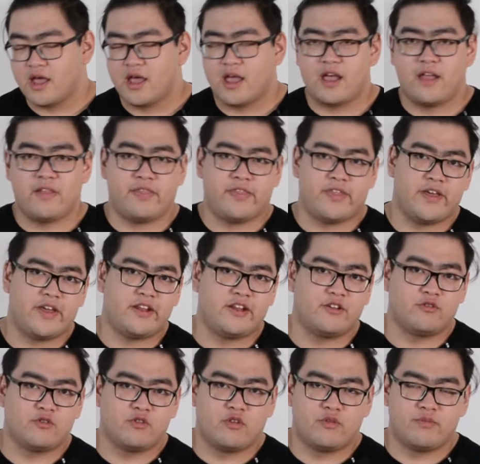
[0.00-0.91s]
And then
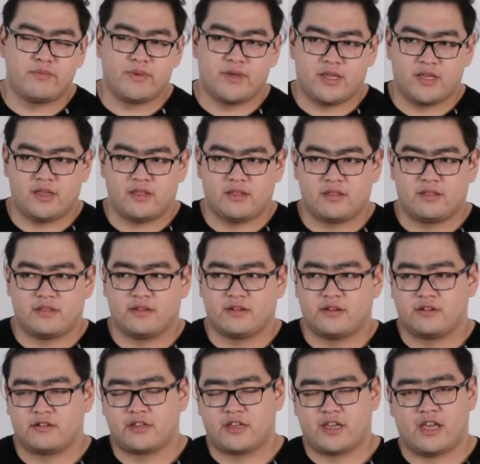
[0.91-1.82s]
it would be
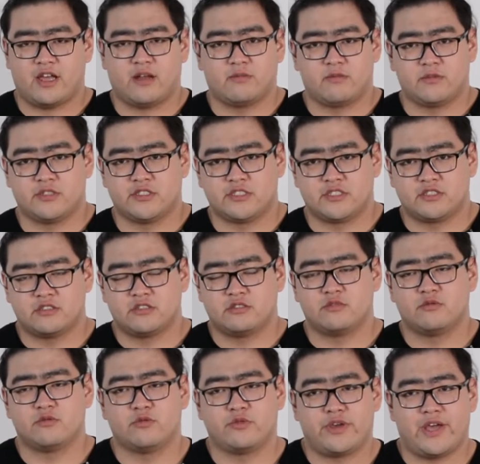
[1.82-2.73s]
the
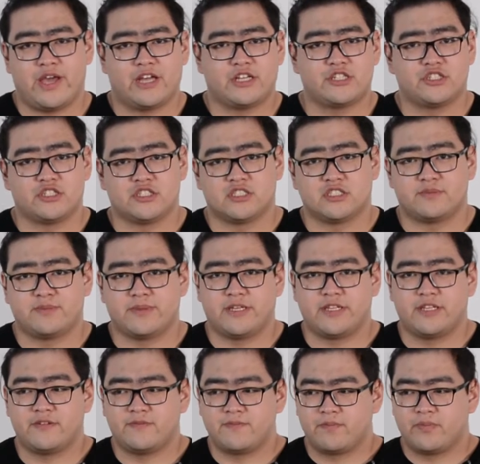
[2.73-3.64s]
camera's reaction
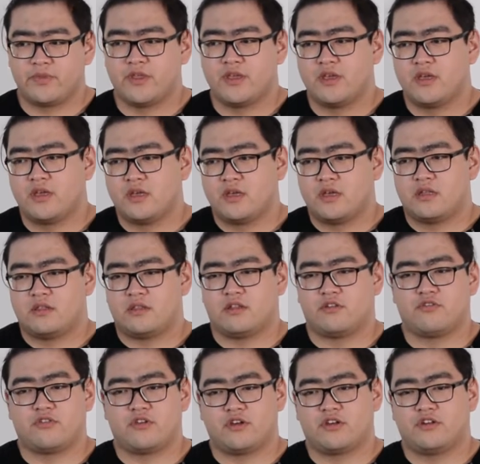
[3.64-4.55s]
speed. The
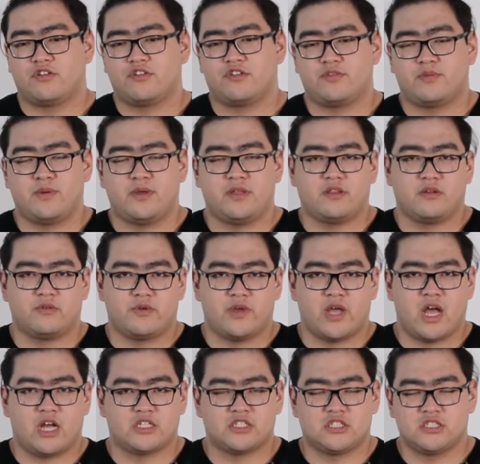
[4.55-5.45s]
trigger speed, the
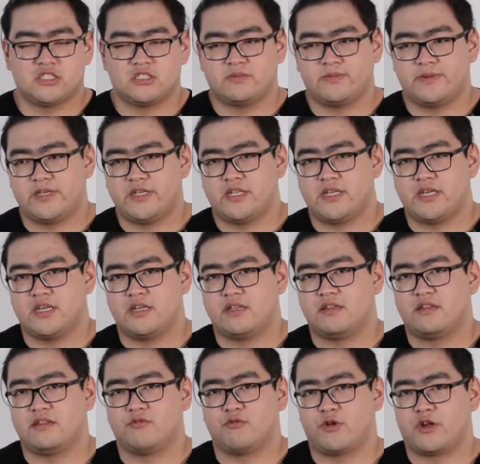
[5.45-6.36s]
reaction speed,
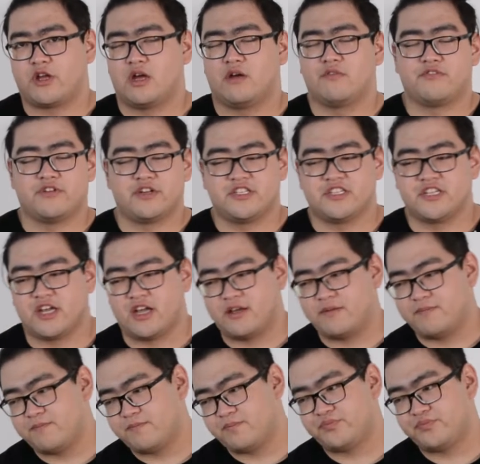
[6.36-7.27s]
and the recovery
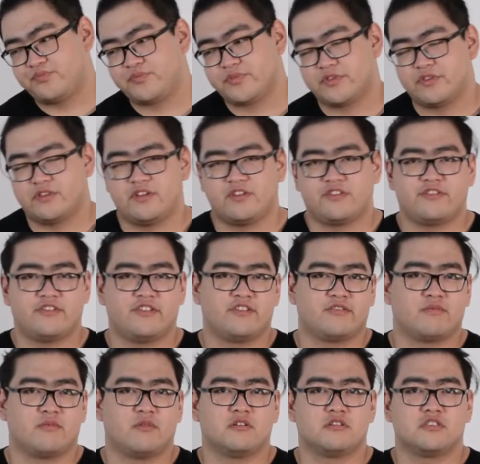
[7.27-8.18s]
time. This
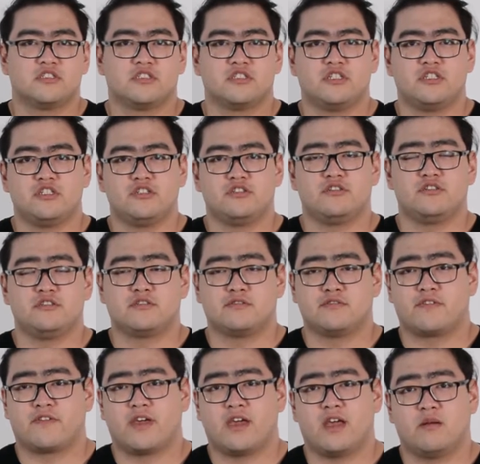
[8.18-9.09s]
is mostly used
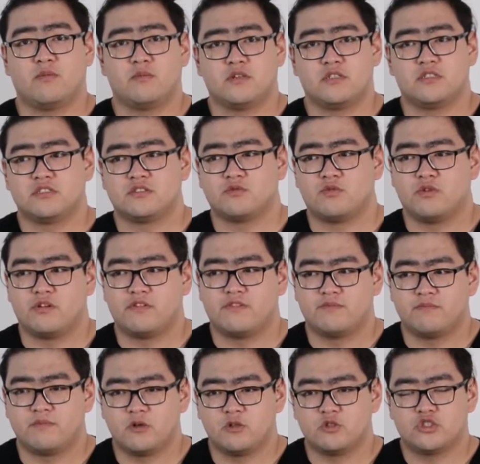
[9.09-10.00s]
with cameras
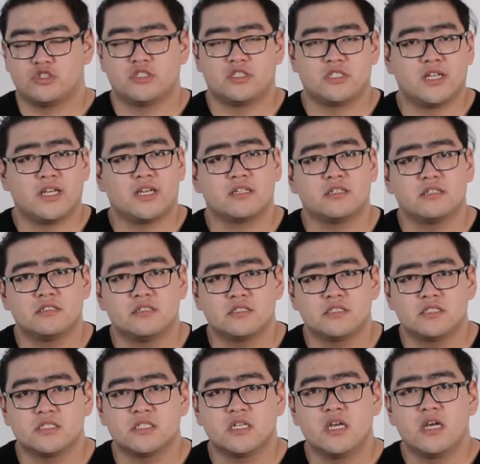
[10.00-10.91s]
with motion
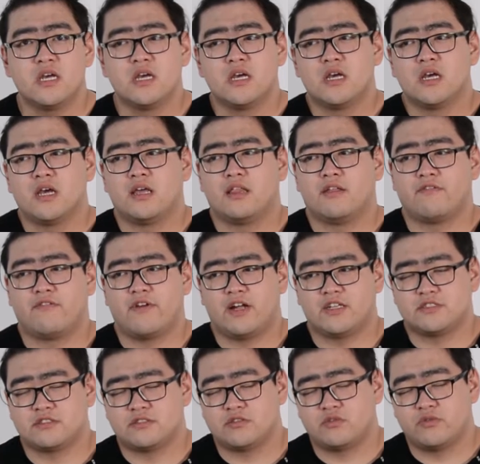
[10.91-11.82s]
detectors. The
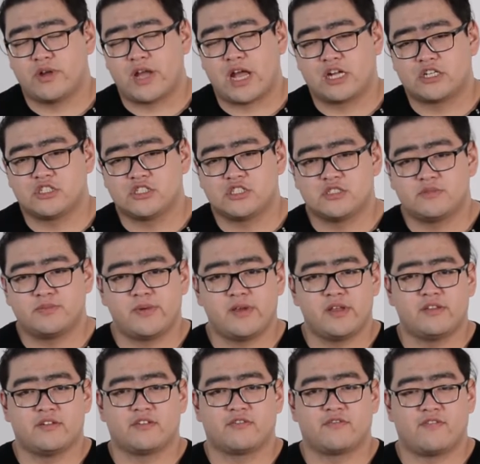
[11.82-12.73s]
faster the reaction
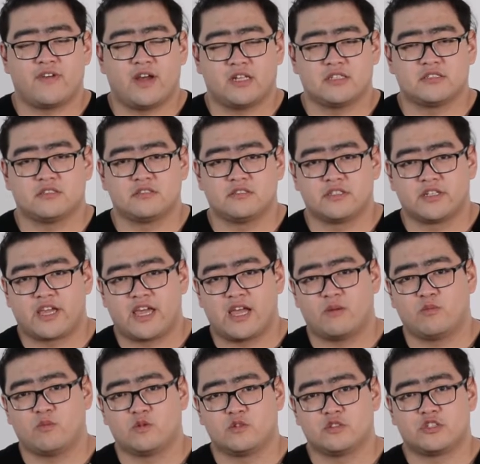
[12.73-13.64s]
speed, the faster the
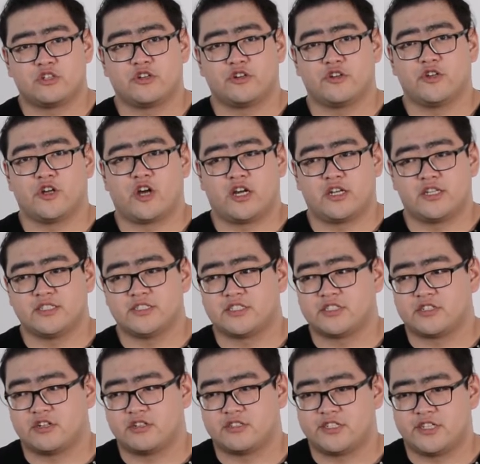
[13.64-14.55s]
camera will turn on and
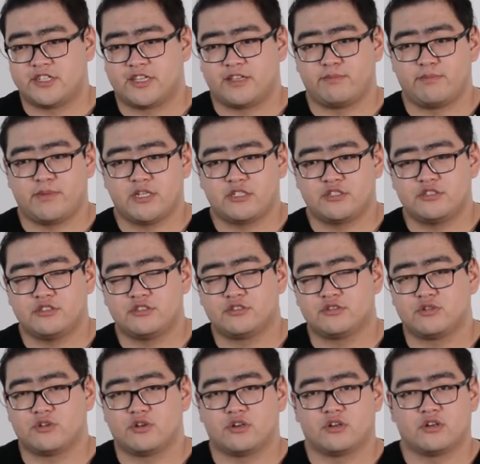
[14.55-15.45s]
start taking pictures
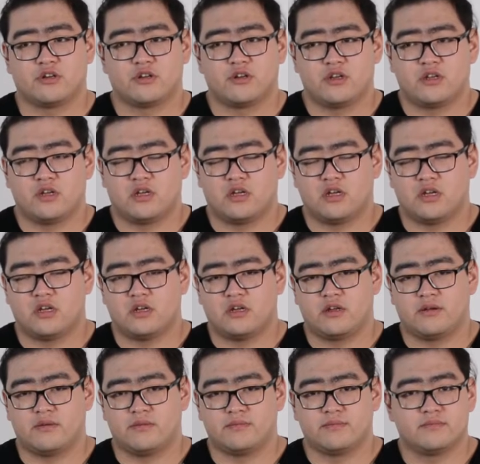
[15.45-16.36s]
or
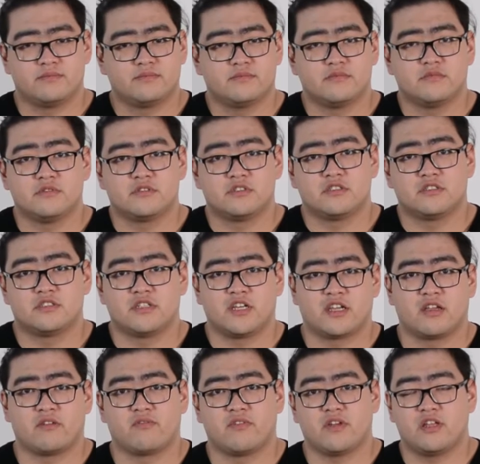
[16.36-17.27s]

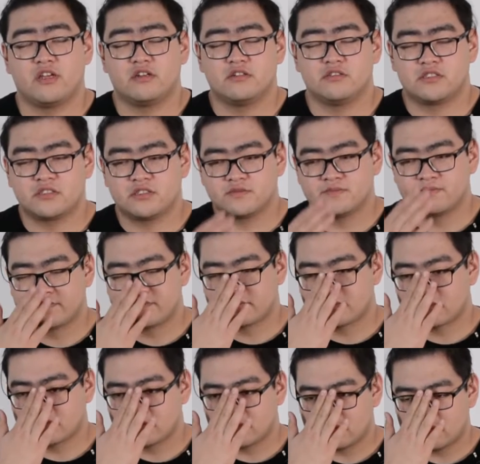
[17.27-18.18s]
taking videos.
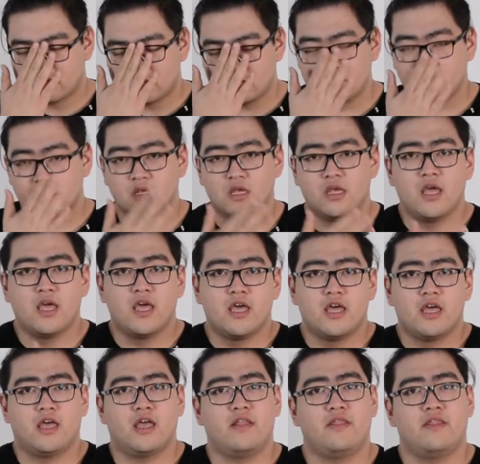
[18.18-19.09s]

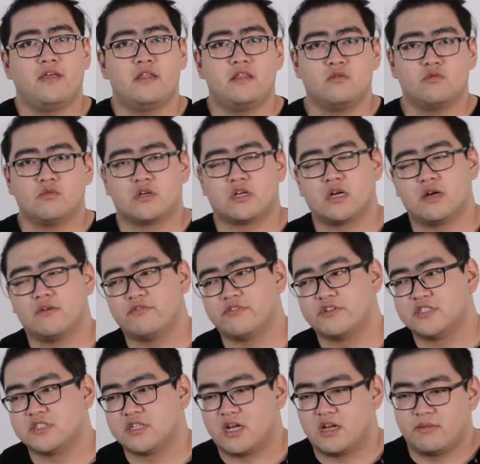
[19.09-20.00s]
And then the
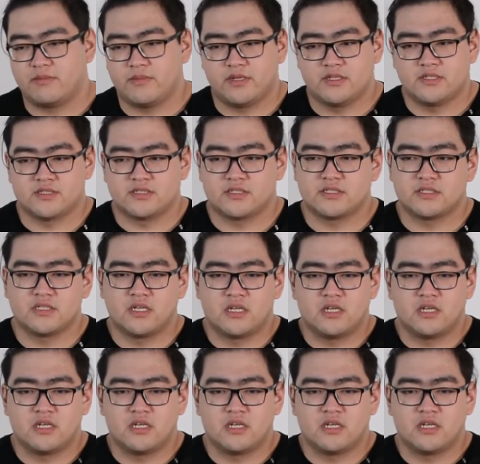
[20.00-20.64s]
recovery time is,